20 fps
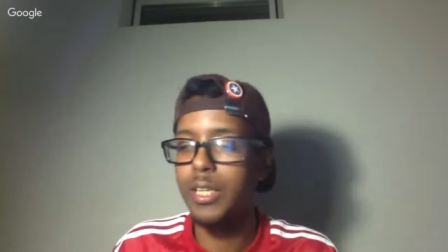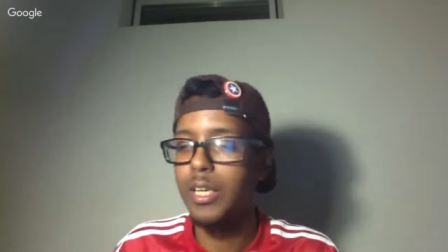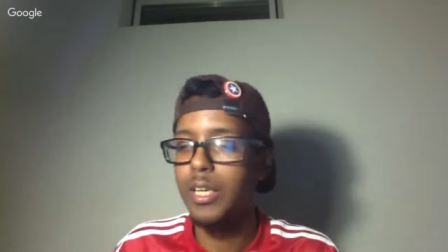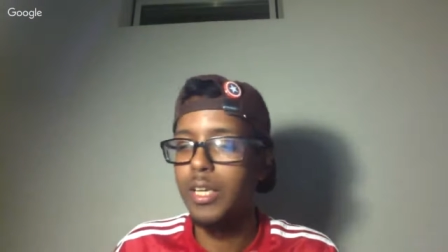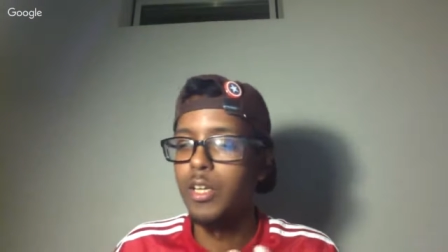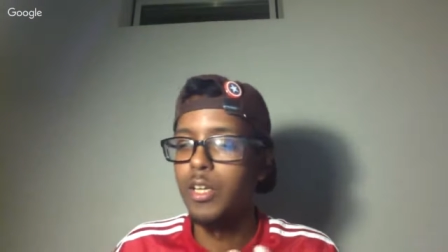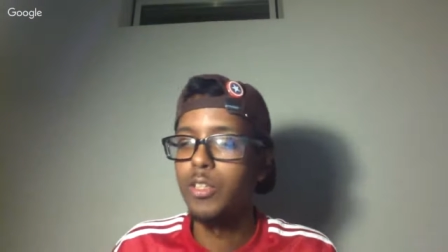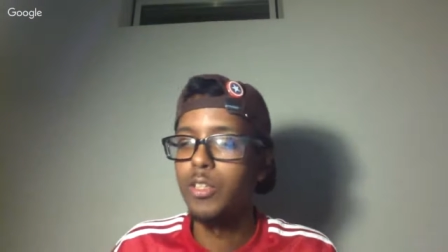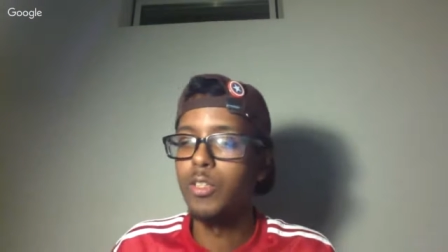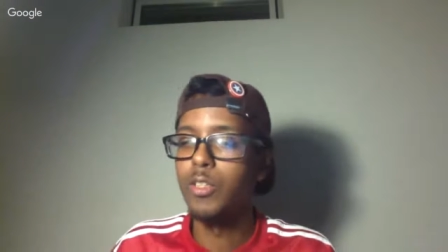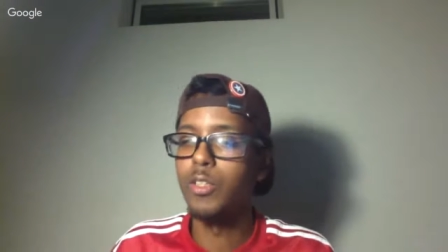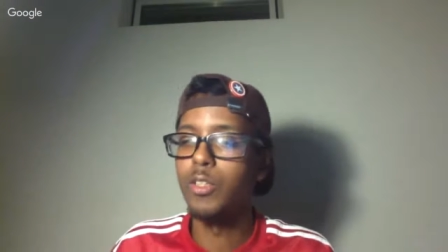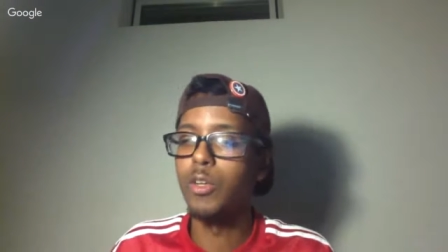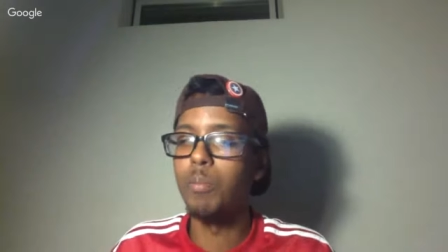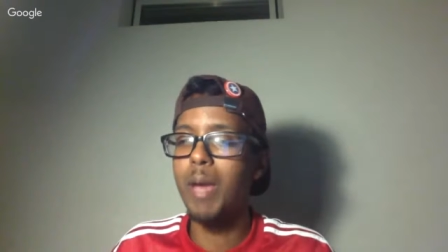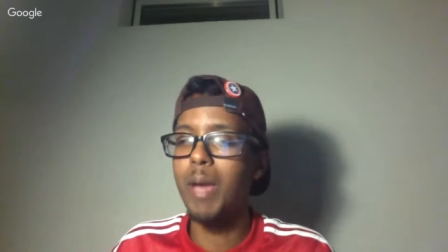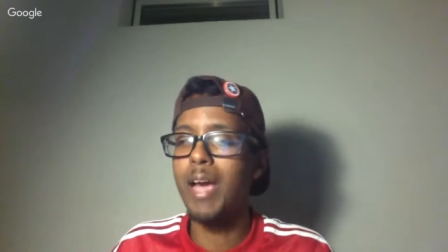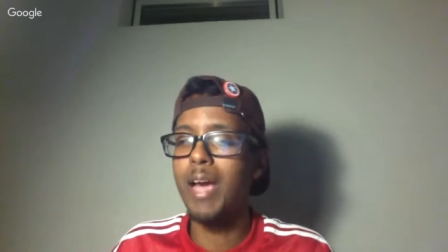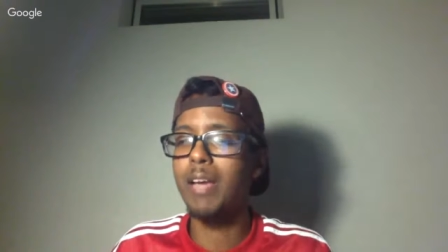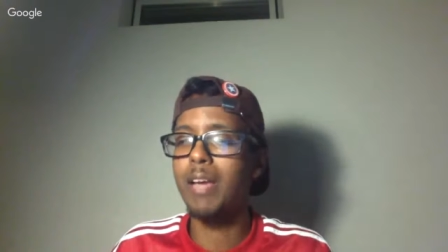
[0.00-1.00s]
you know, back
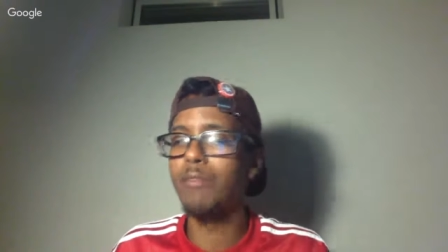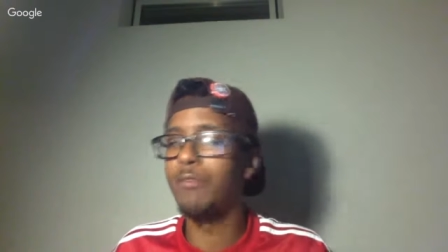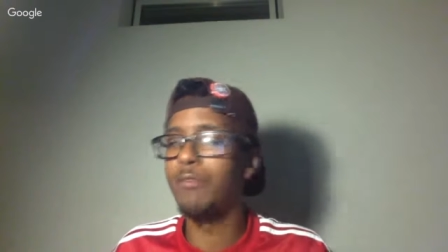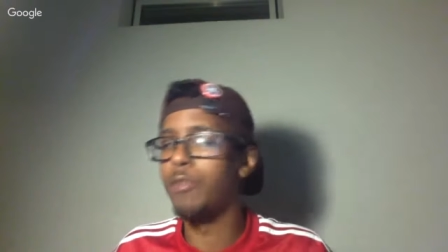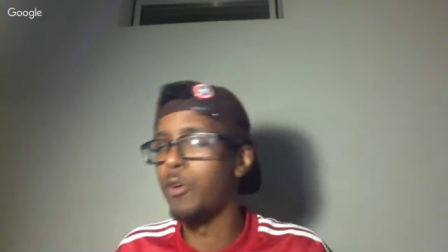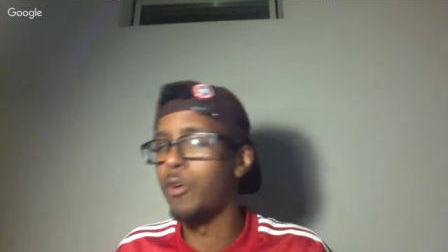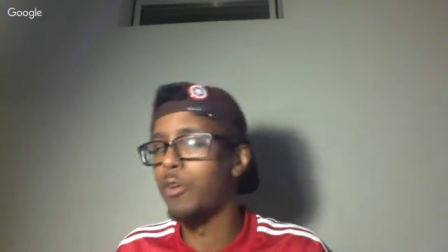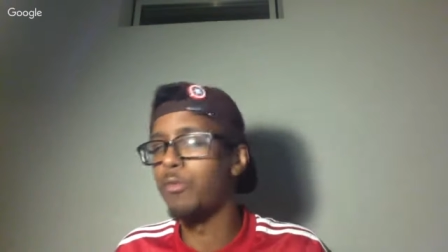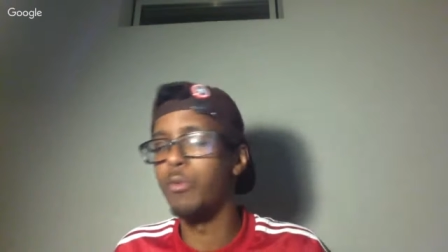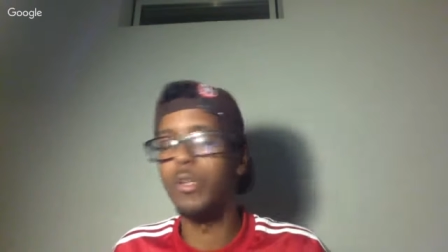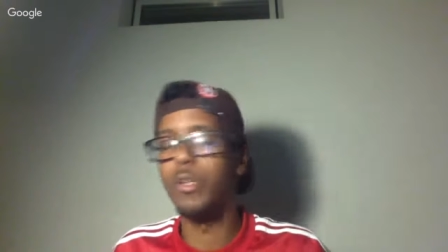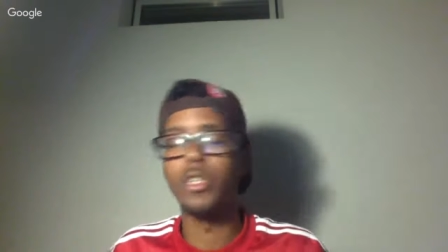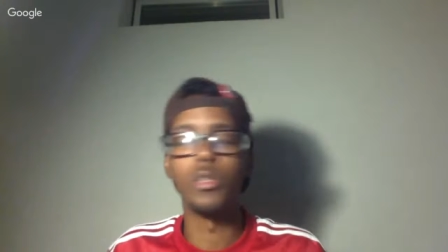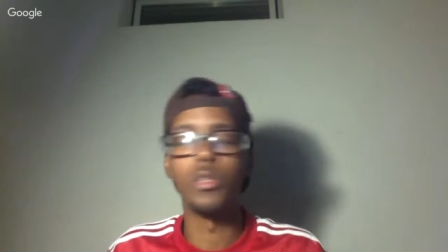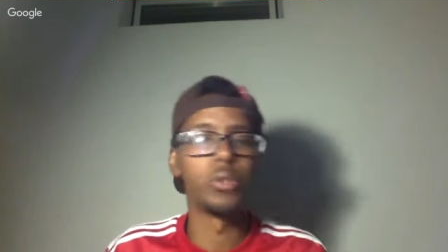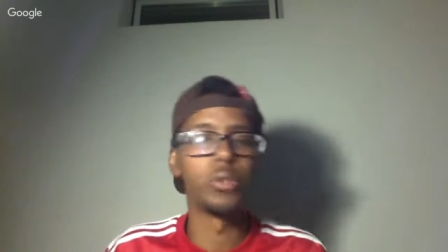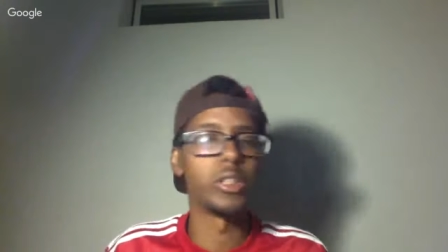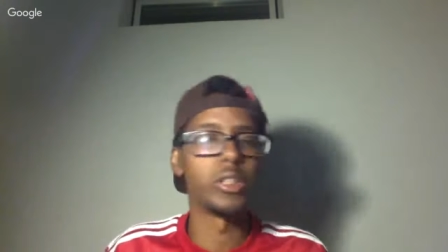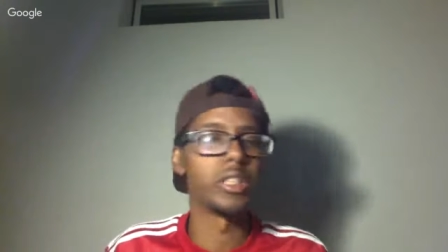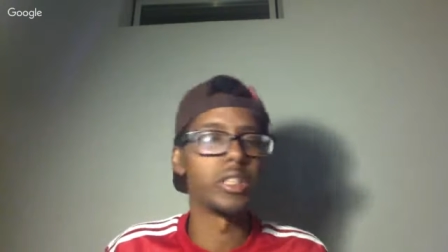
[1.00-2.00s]
and forth with
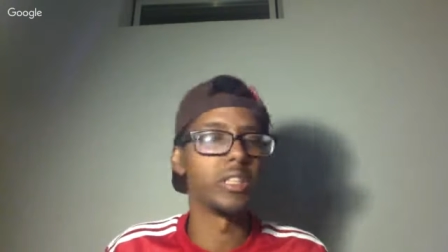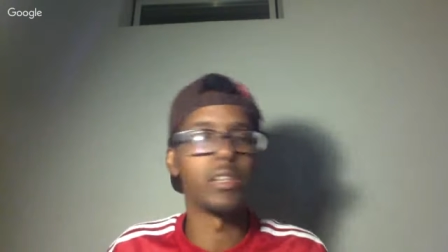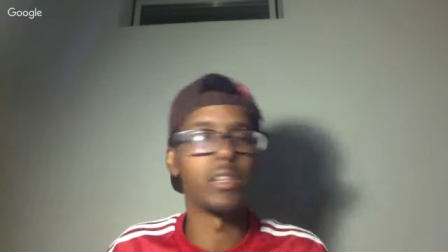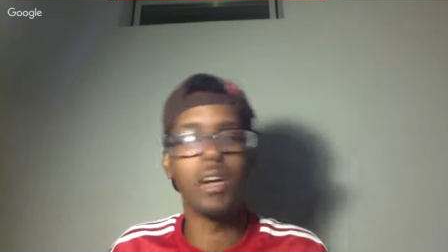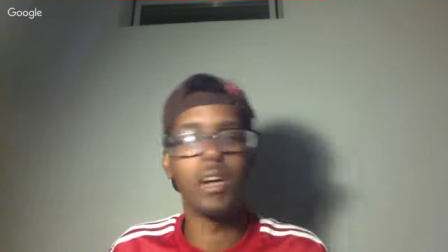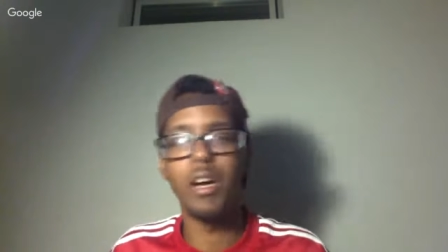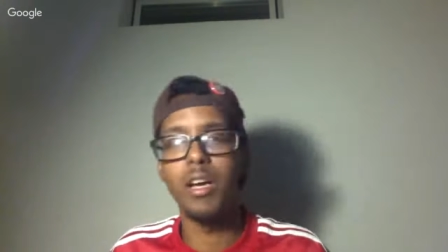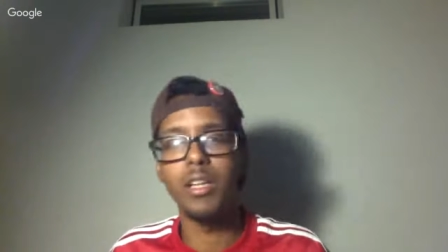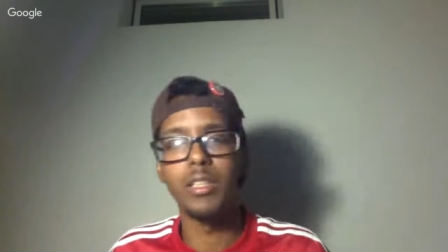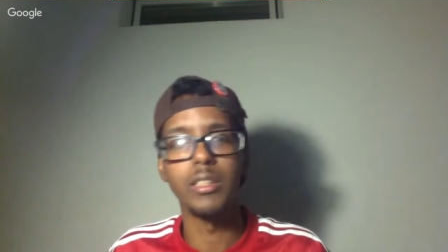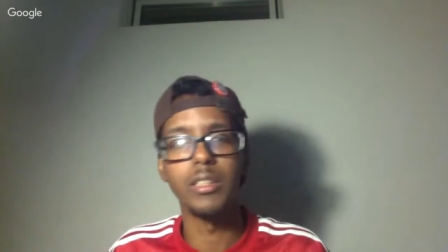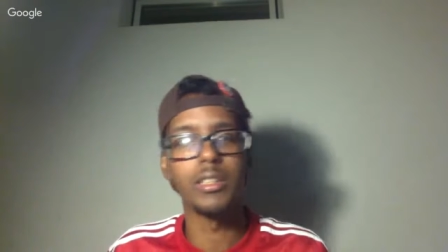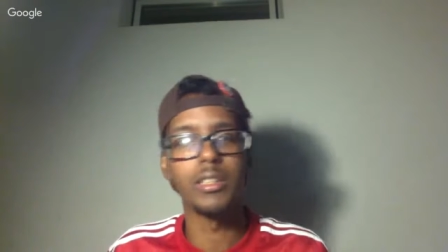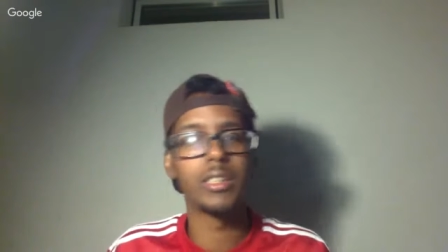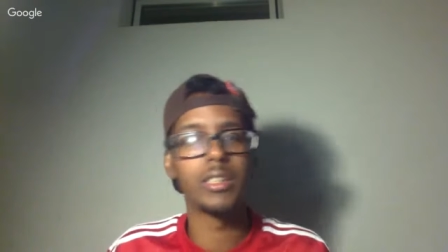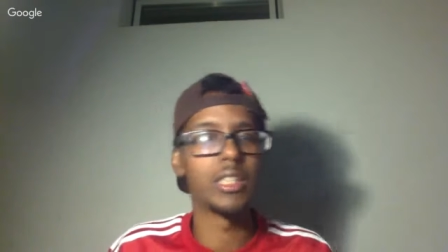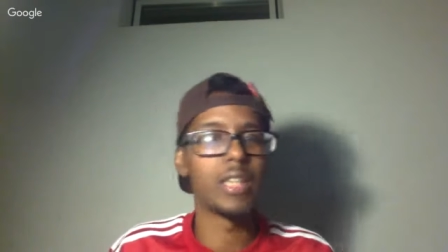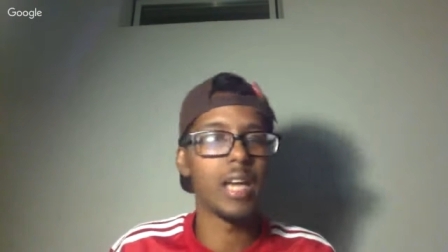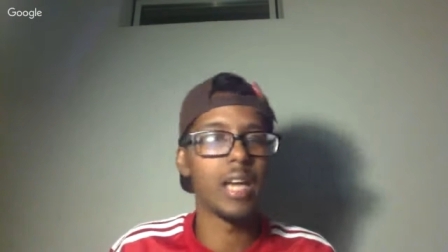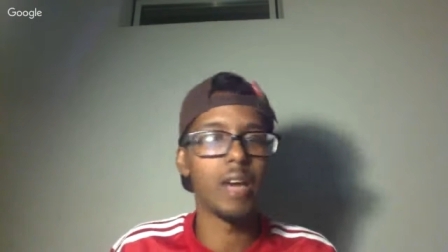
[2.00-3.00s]
using guns and
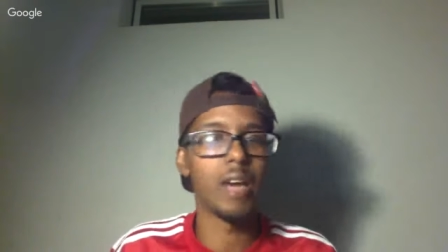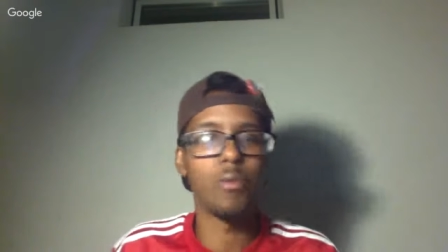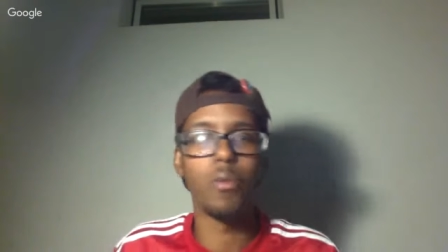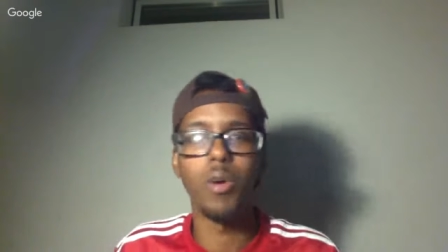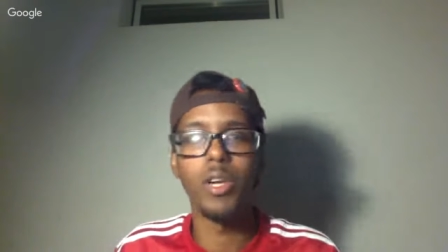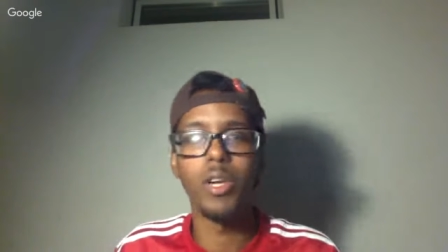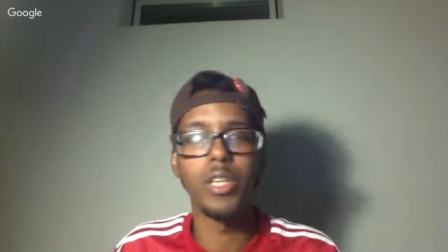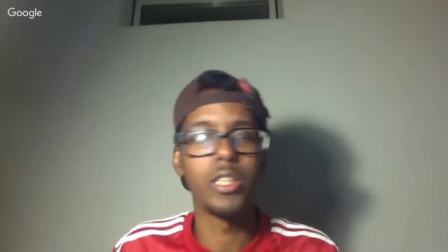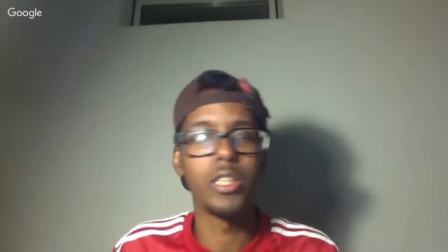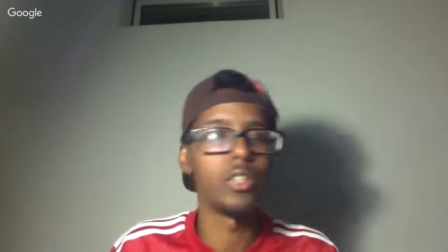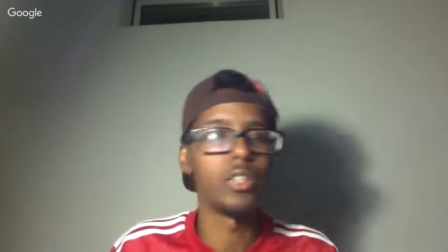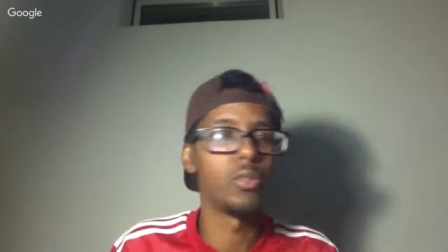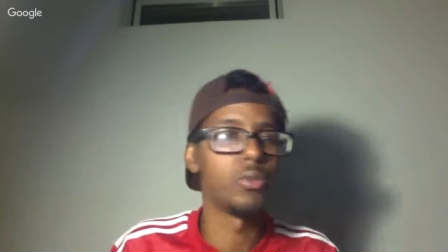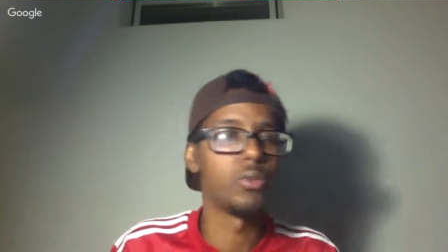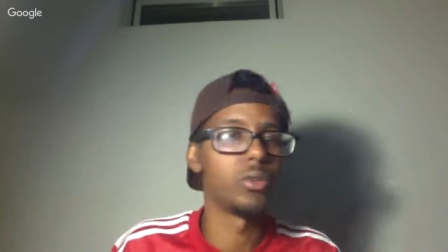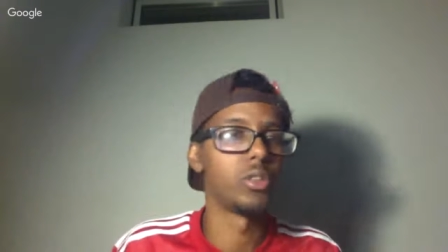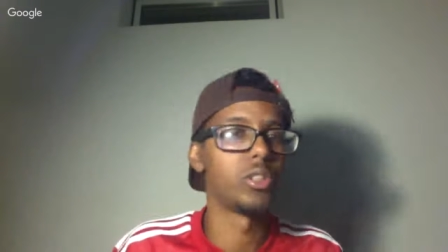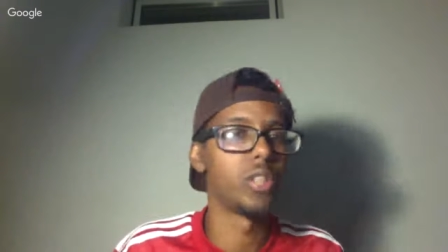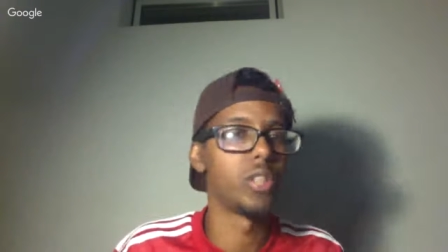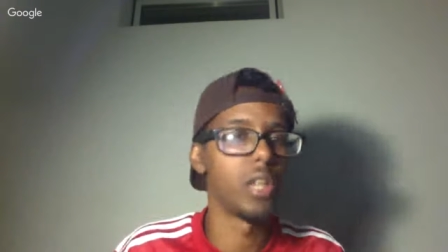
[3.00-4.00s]
not wanting to use
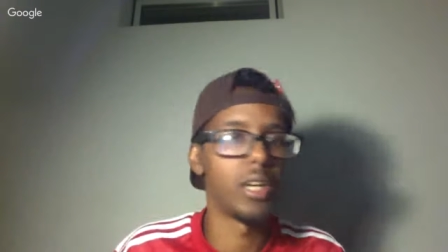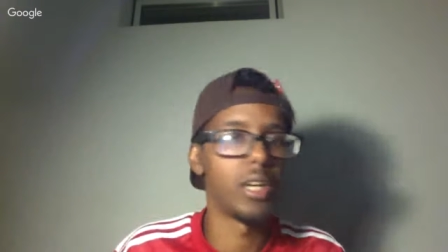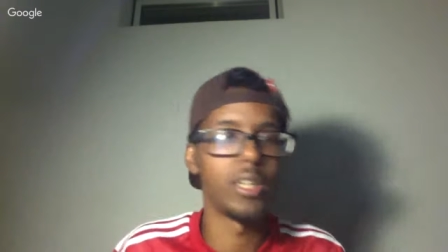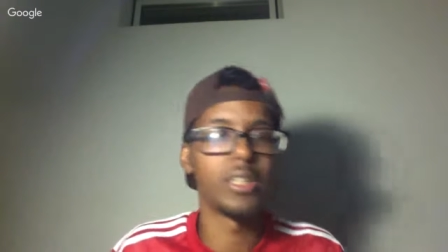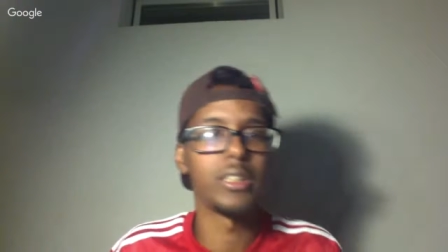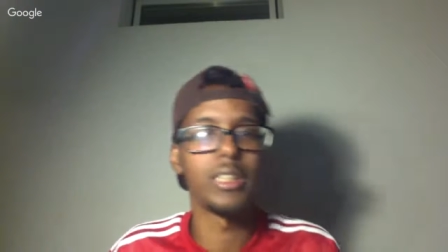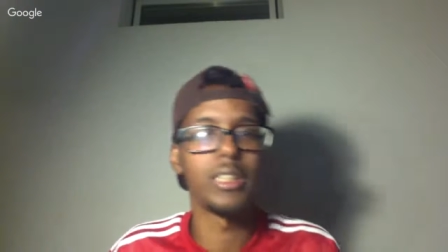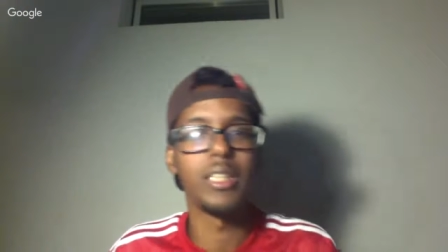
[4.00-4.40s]
guns and